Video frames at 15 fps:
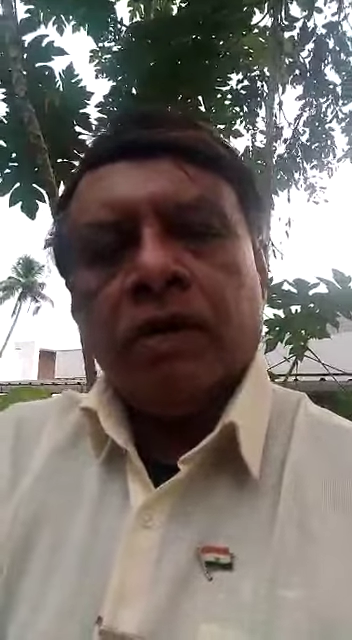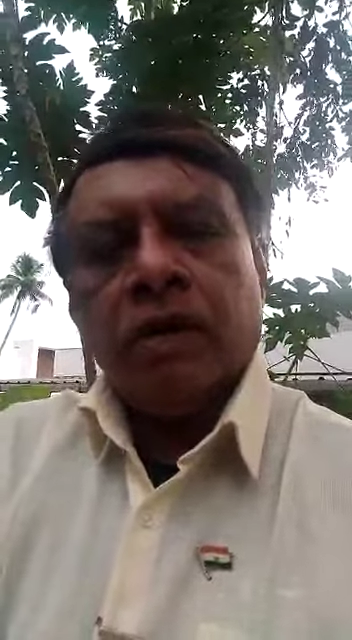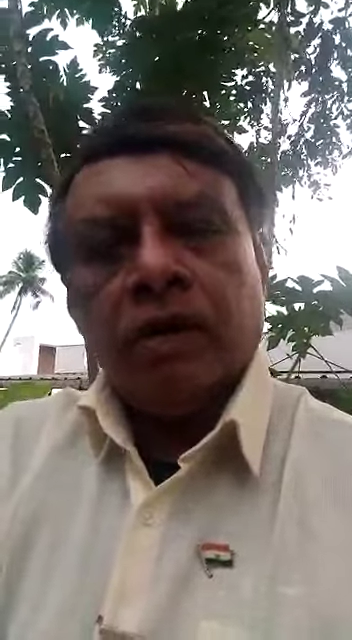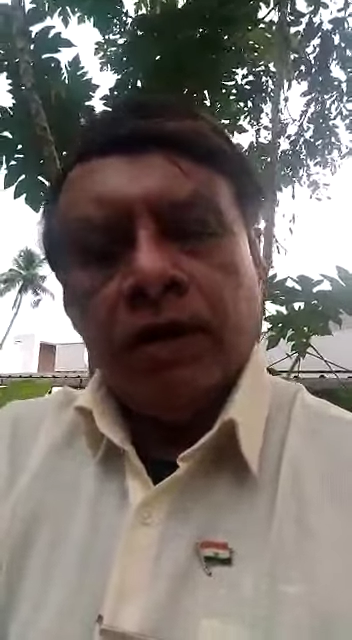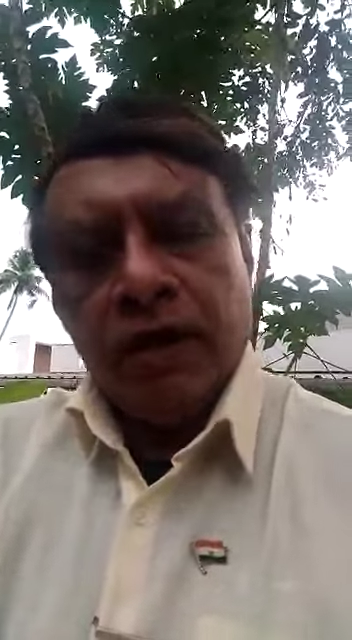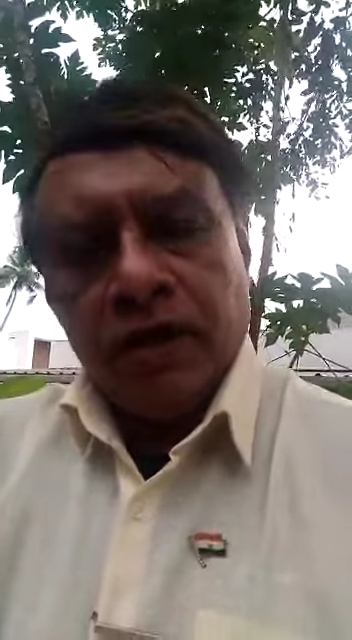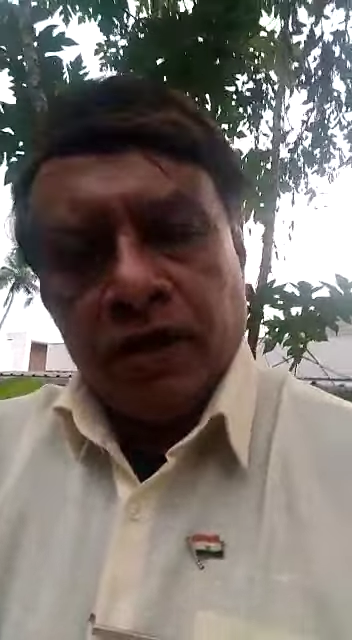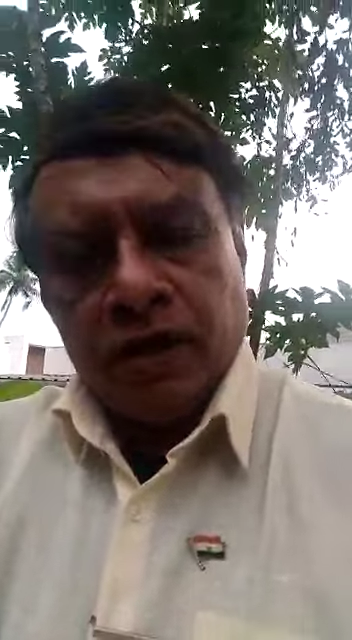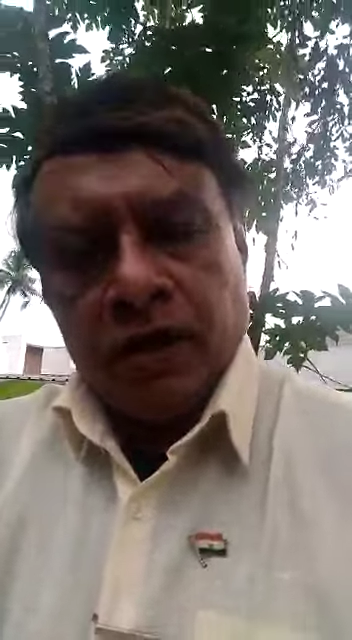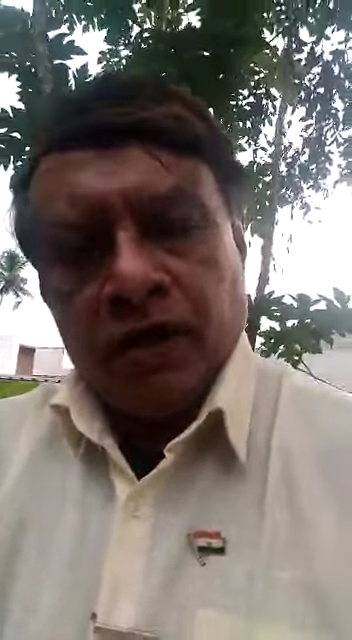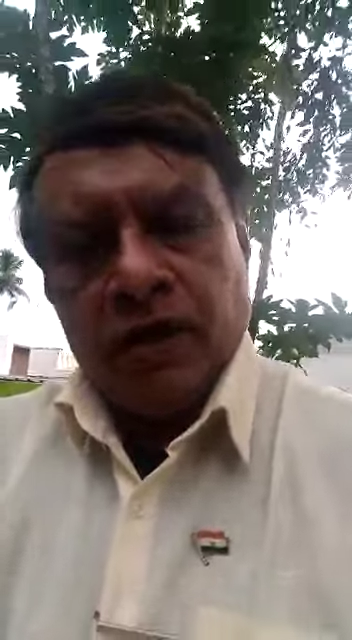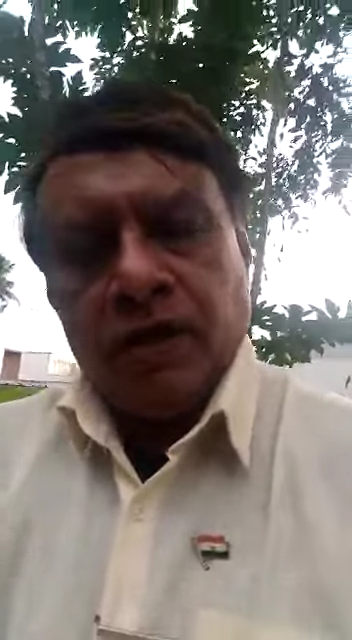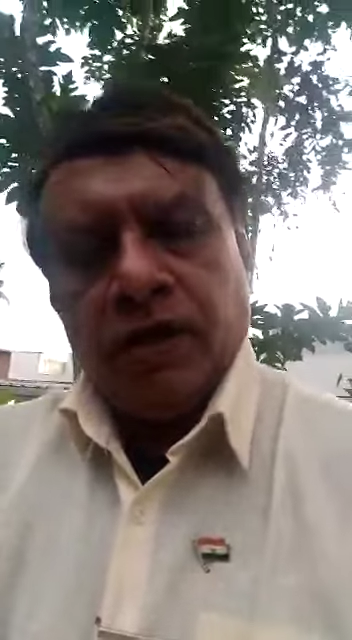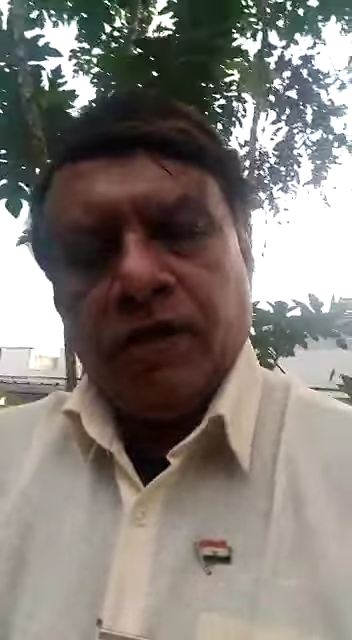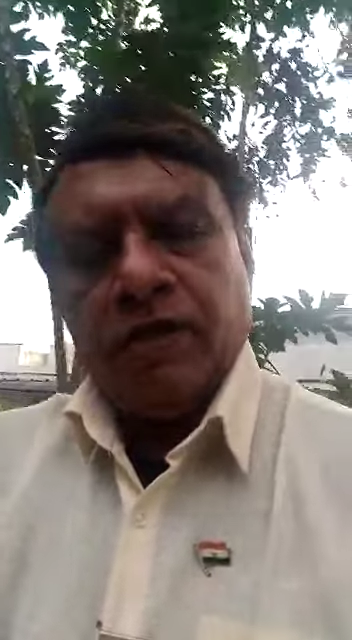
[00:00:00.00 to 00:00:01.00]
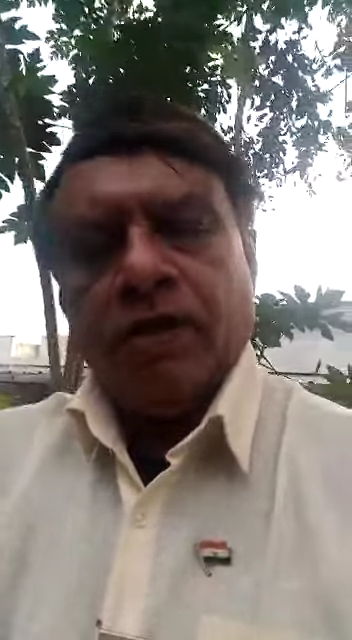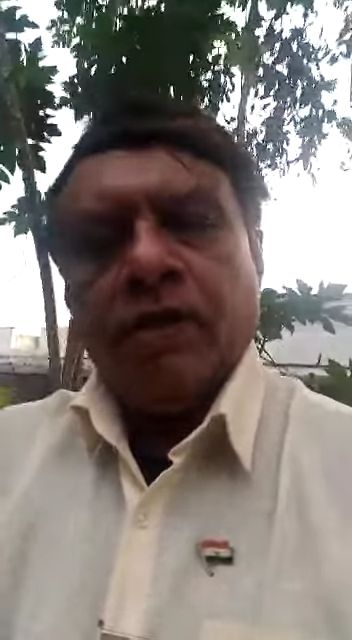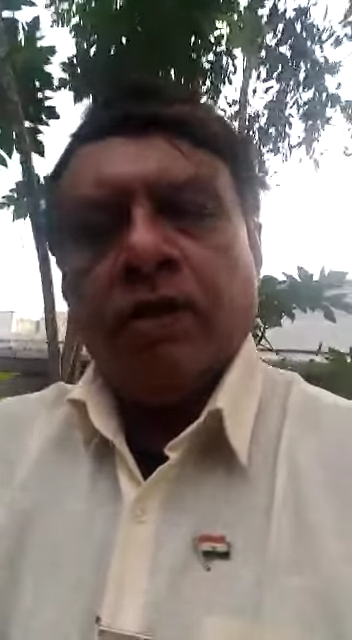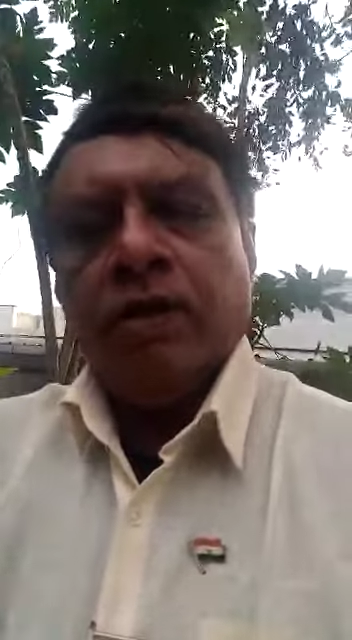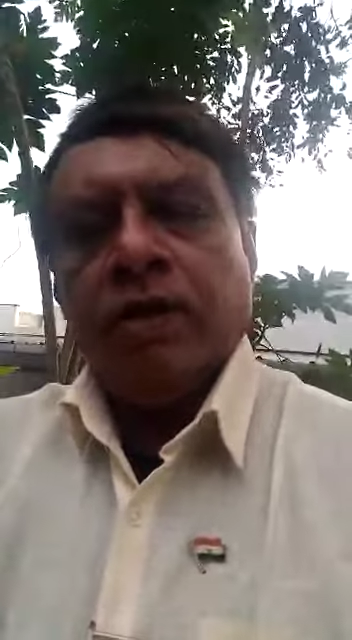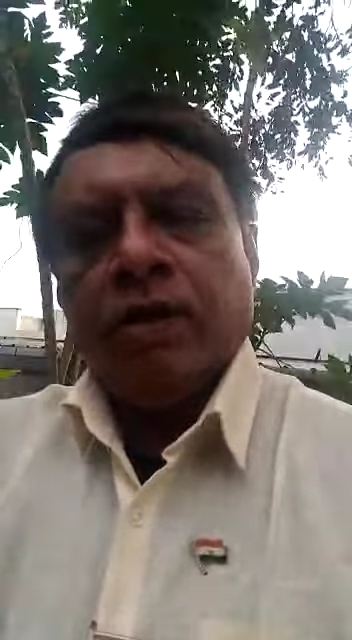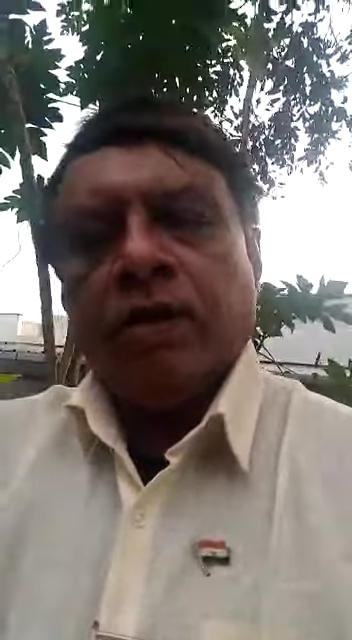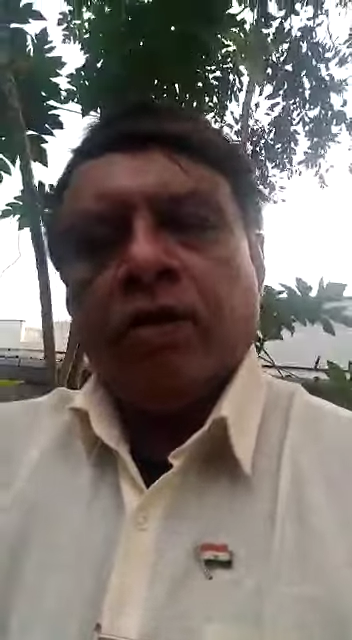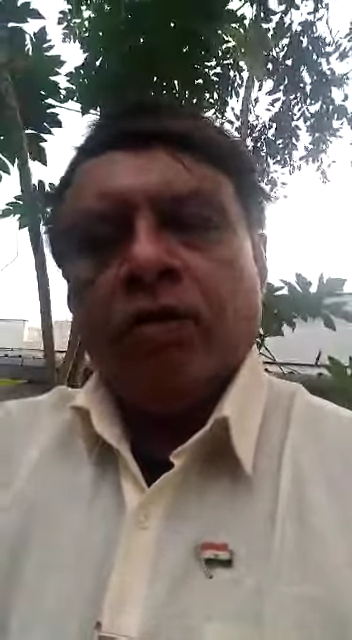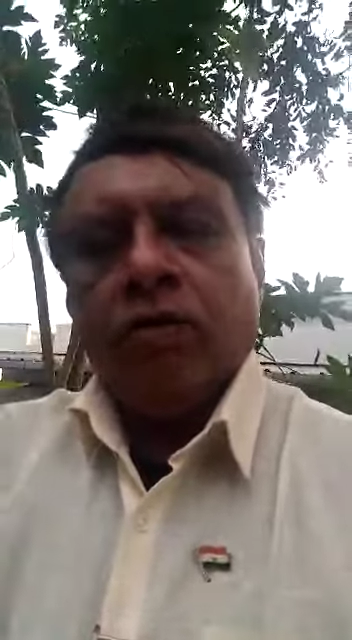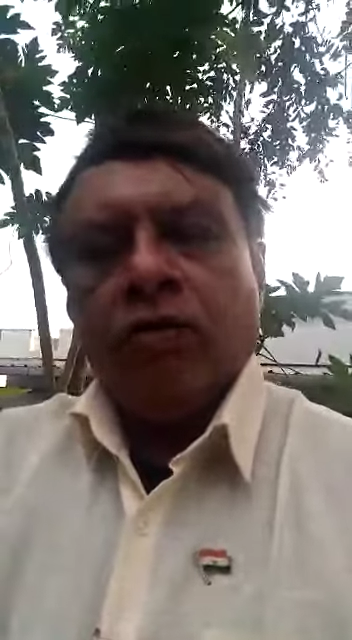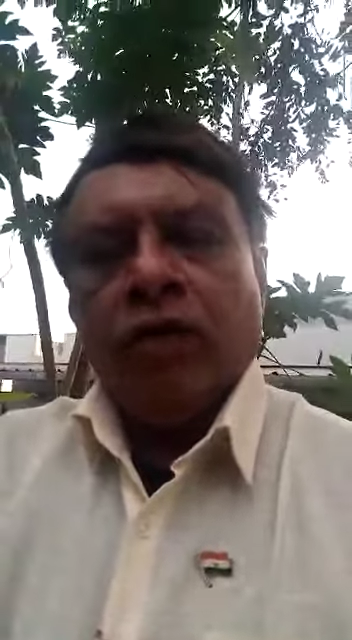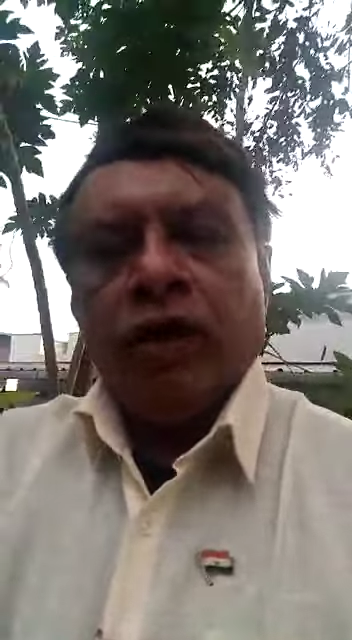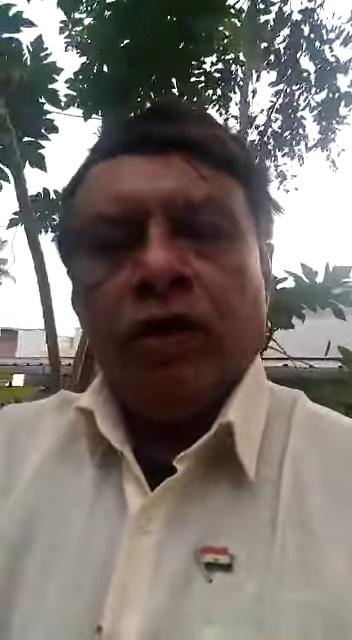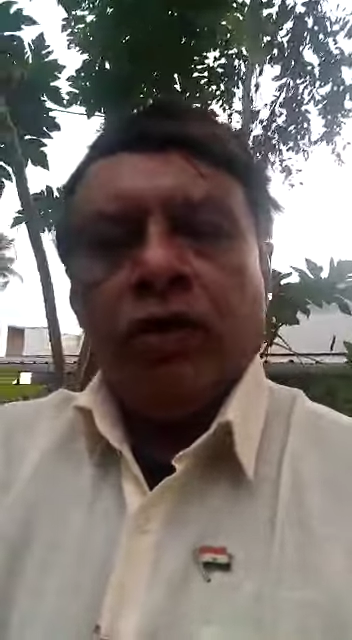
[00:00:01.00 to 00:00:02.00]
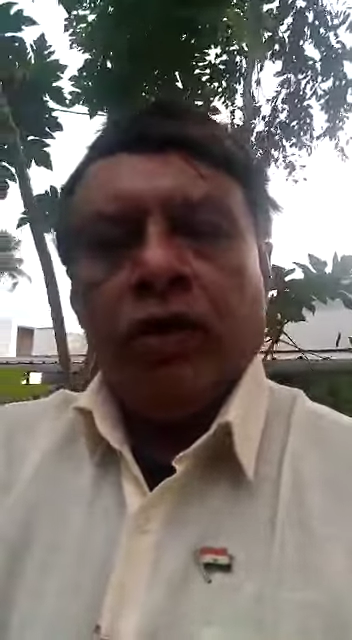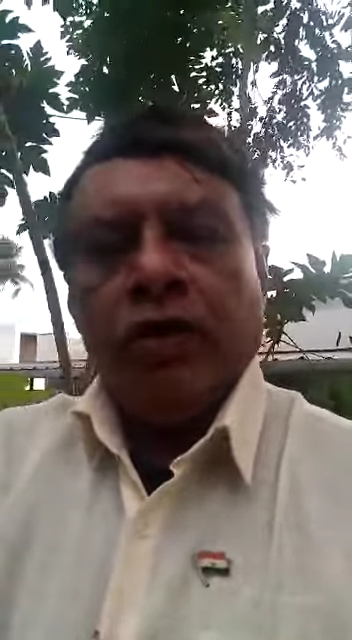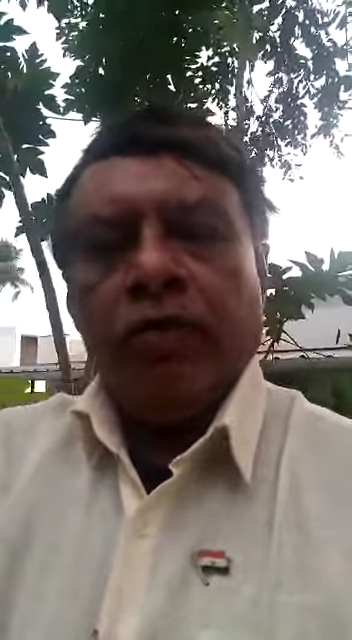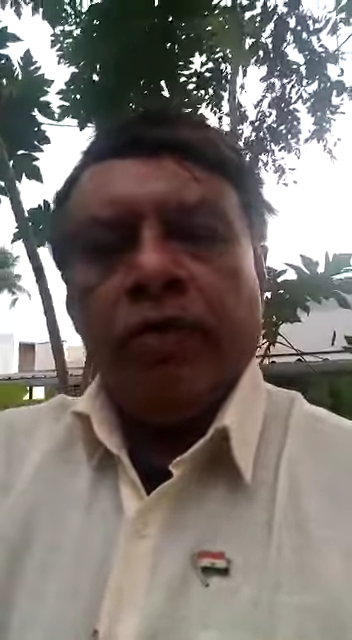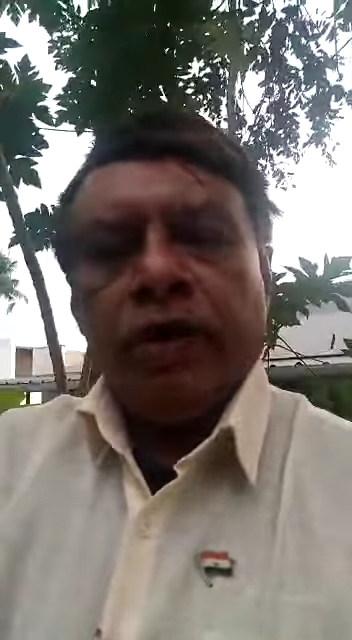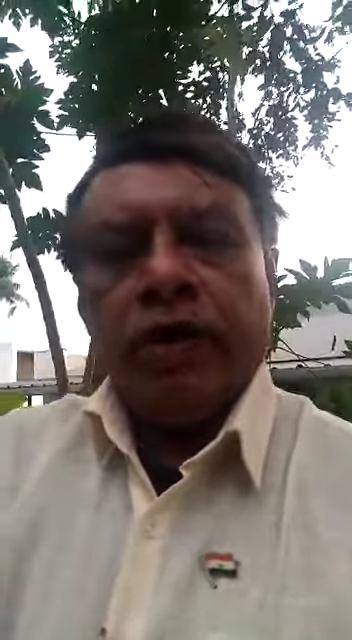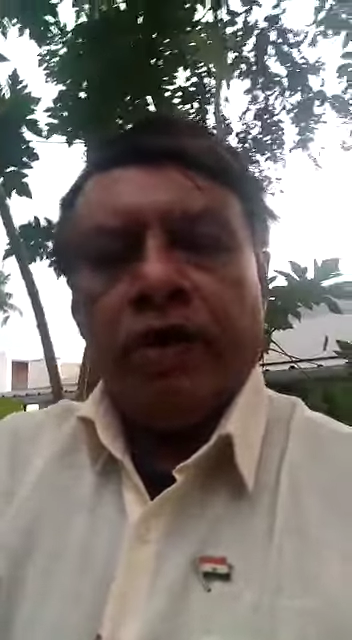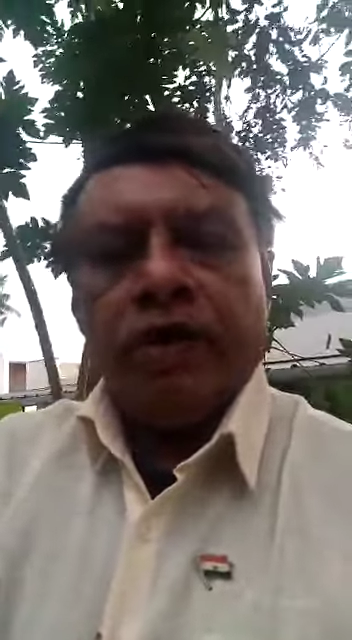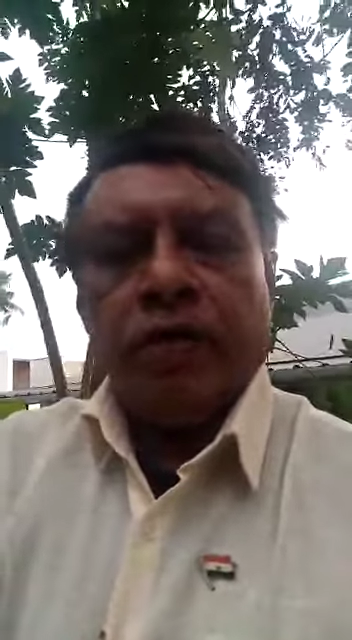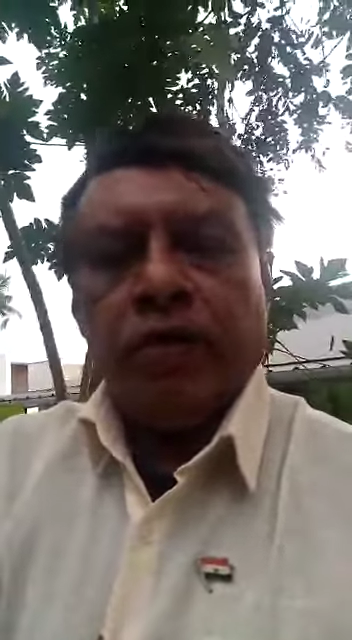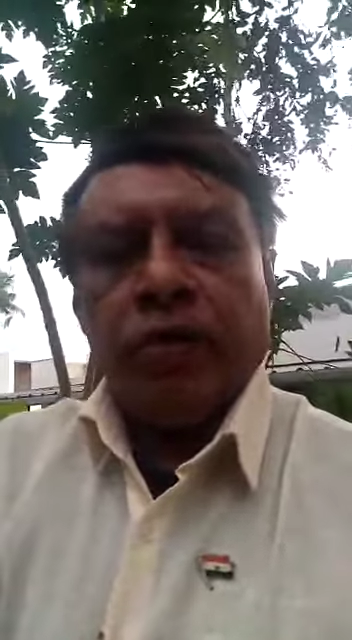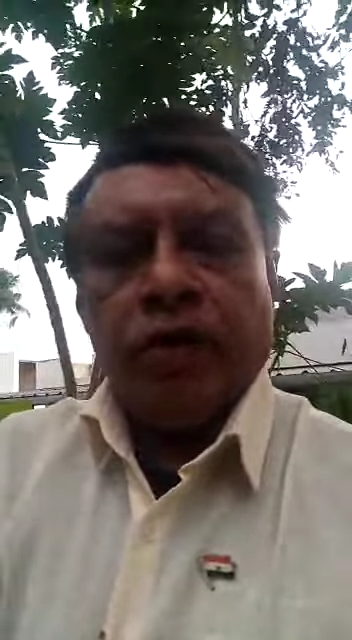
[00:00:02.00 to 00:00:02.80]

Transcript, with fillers: the reason is when you are built